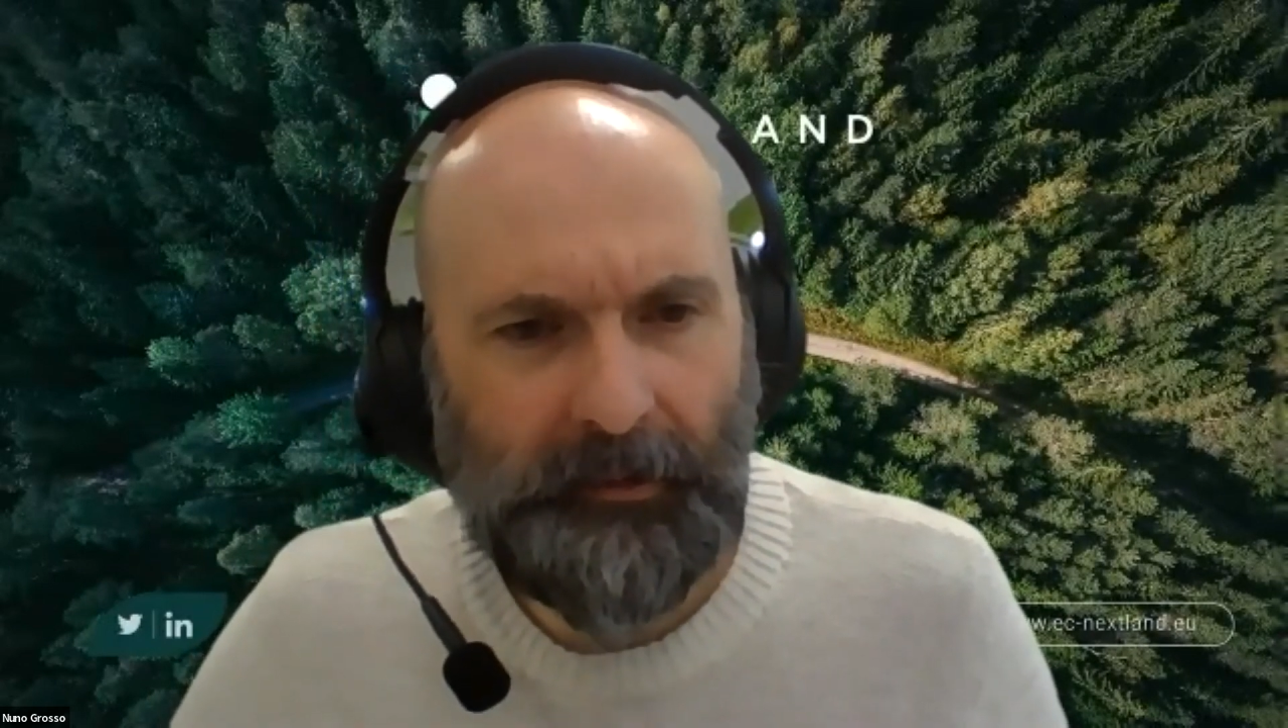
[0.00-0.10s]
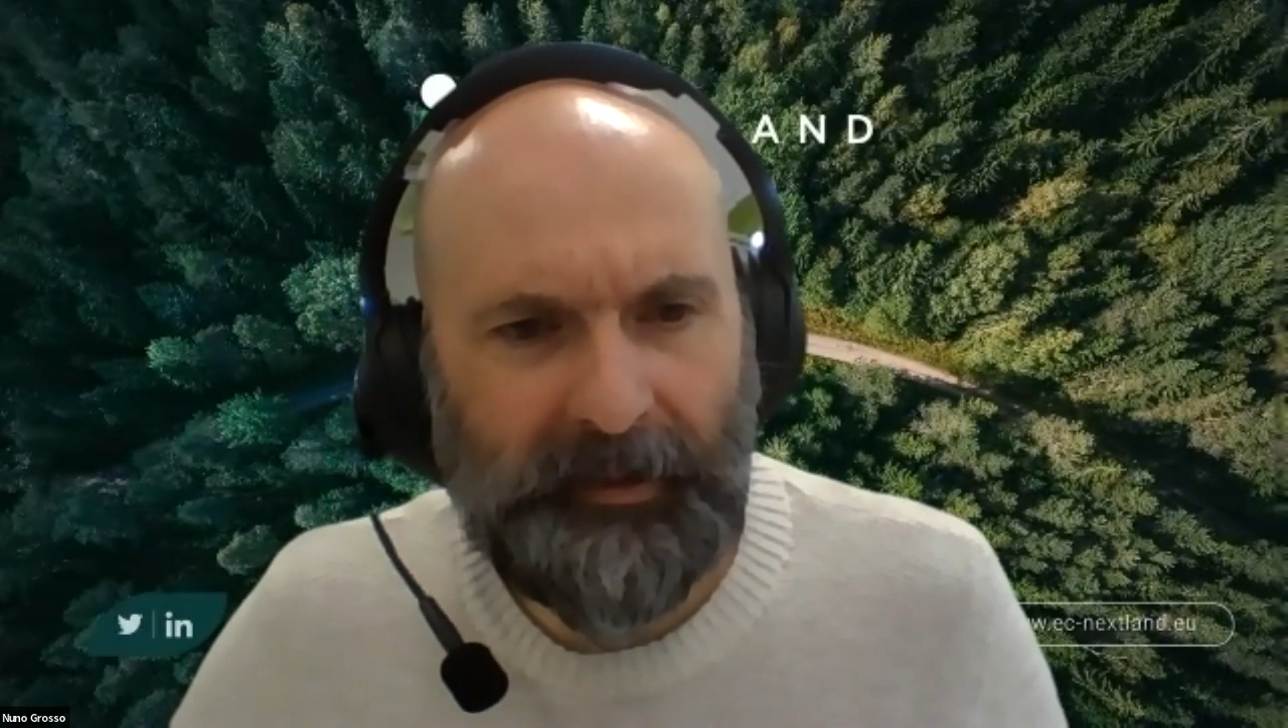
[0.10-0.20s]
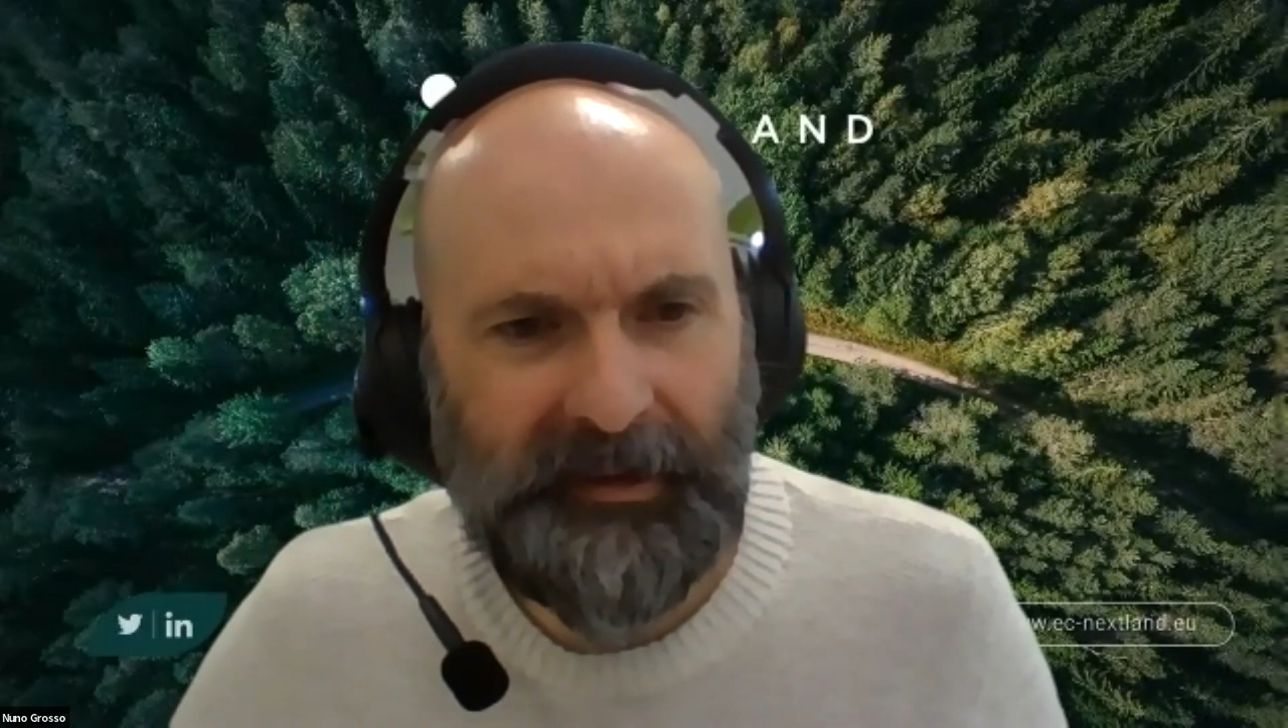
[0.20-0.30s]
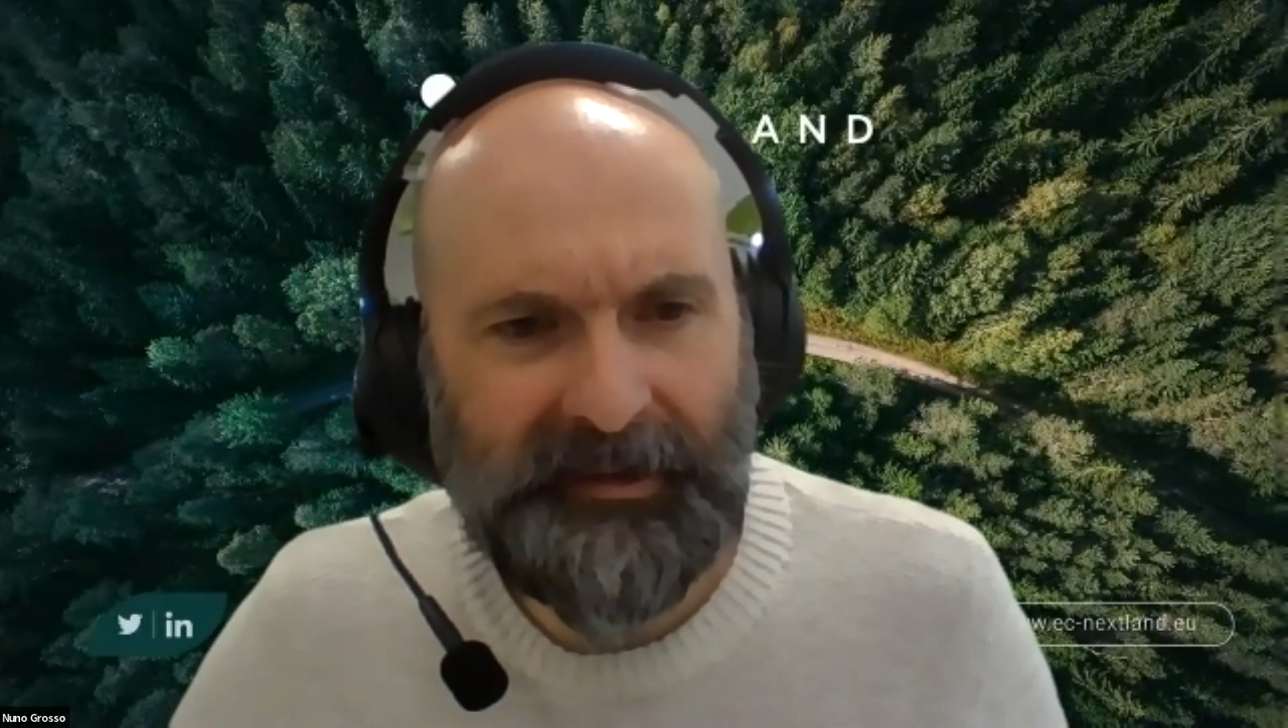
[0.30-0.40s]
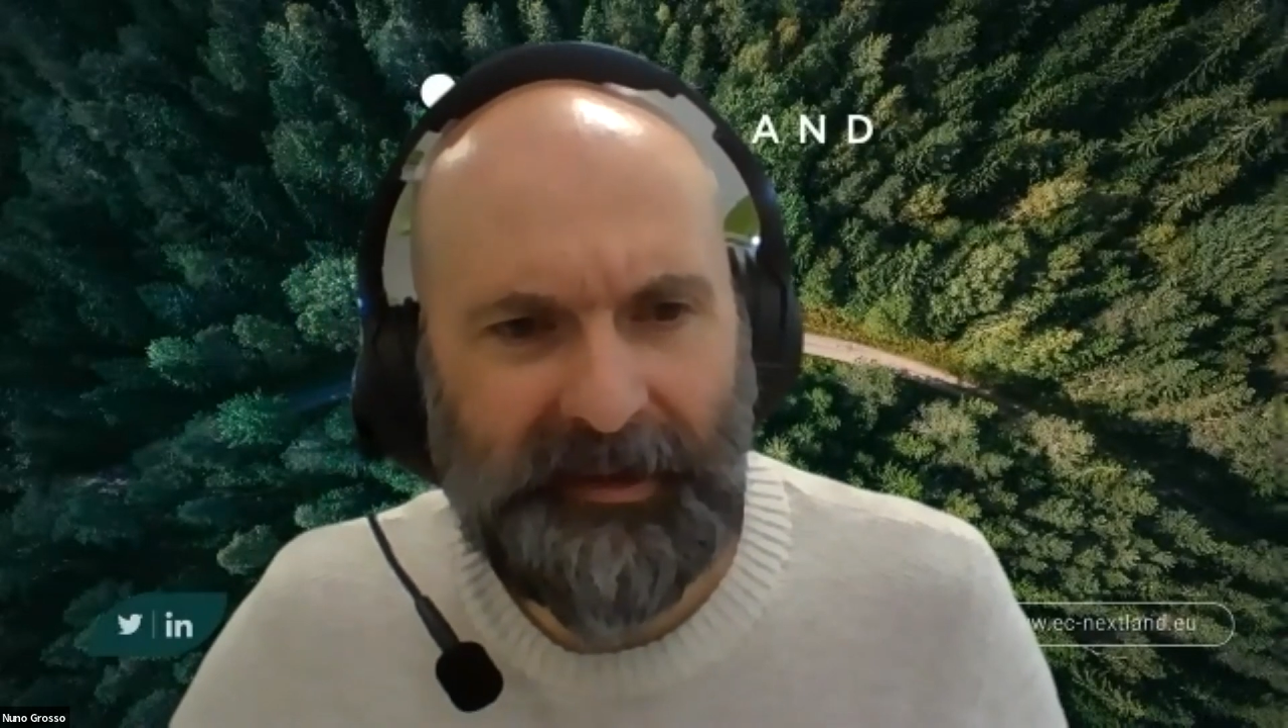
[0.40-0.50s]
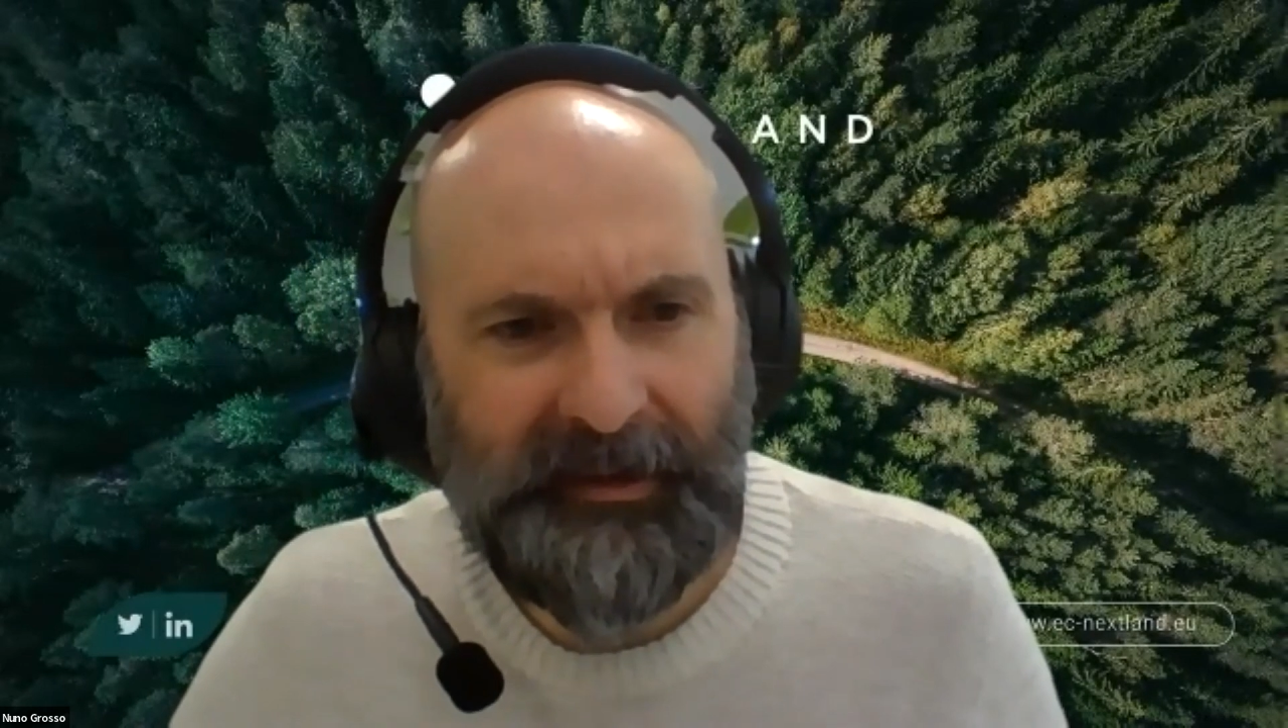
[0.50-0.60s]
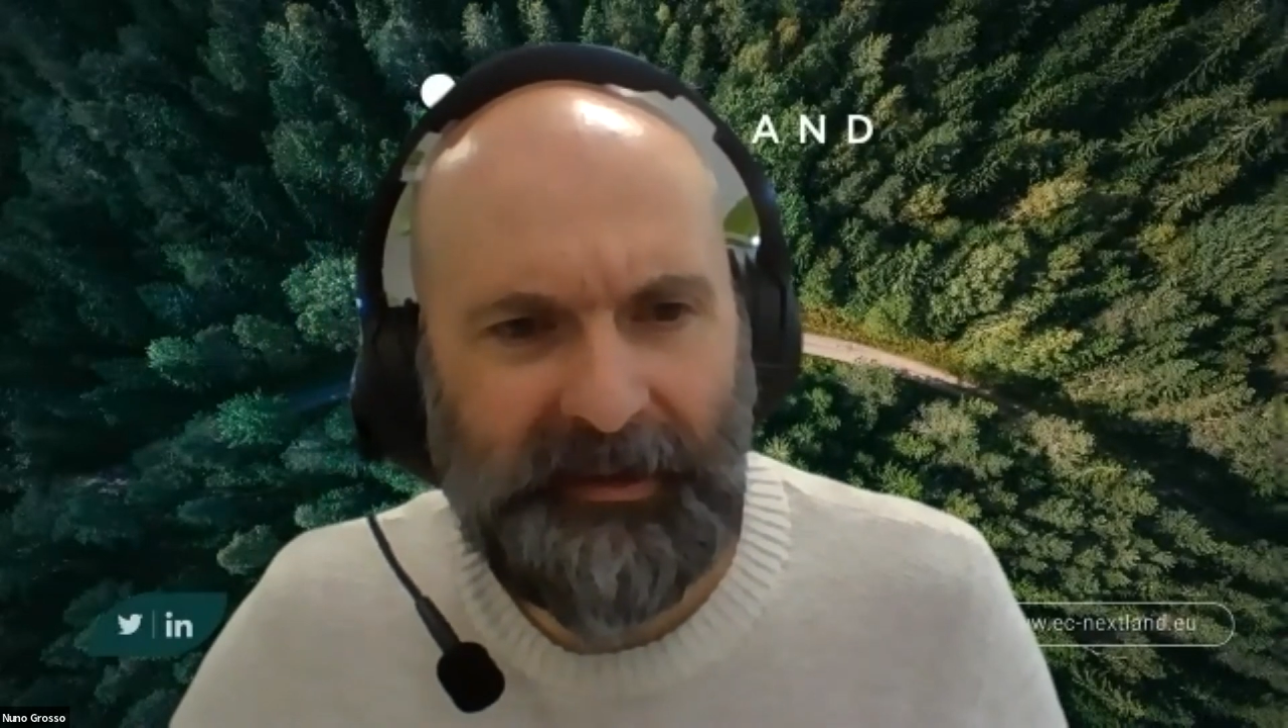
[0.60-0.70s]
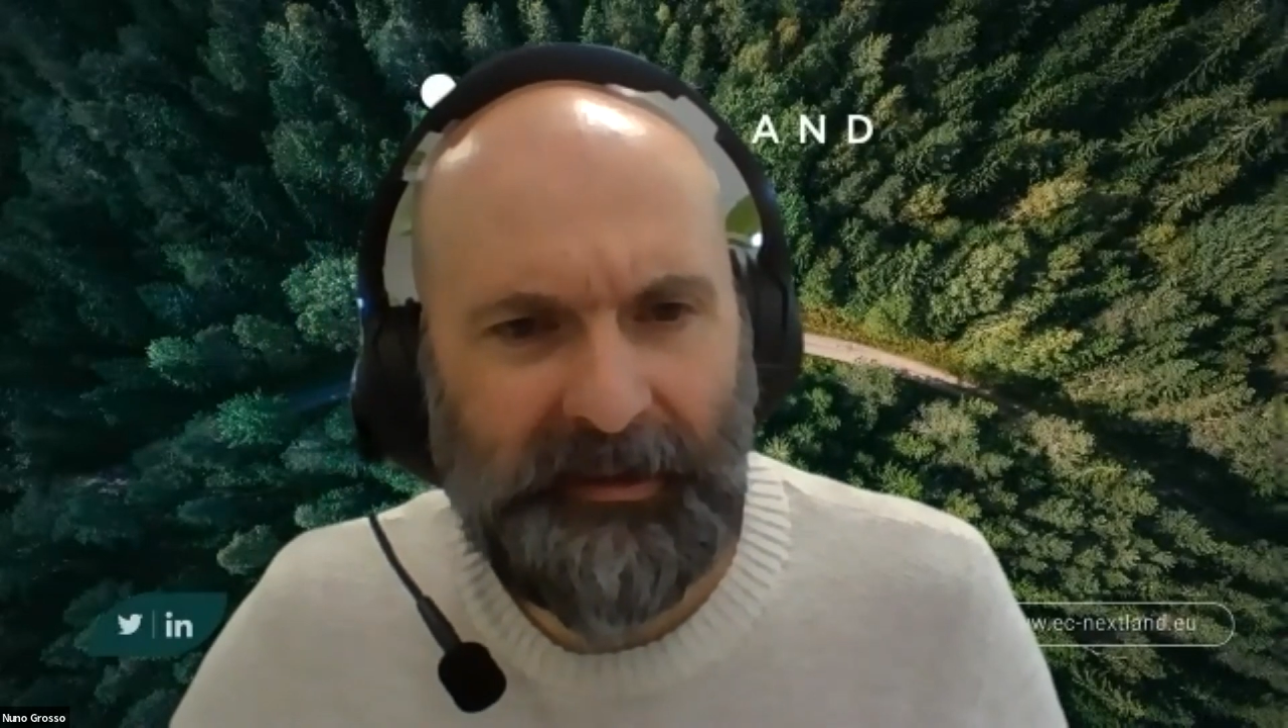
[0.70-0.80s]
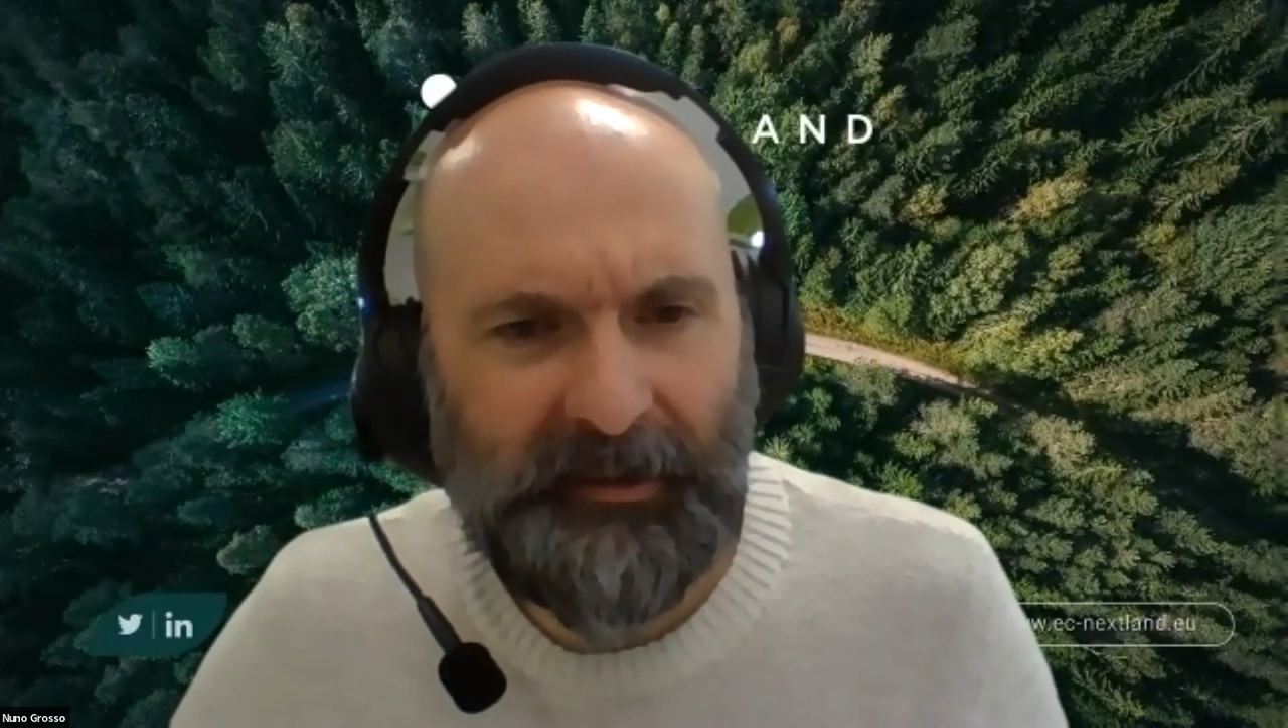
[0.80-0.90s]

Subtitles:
already signed in,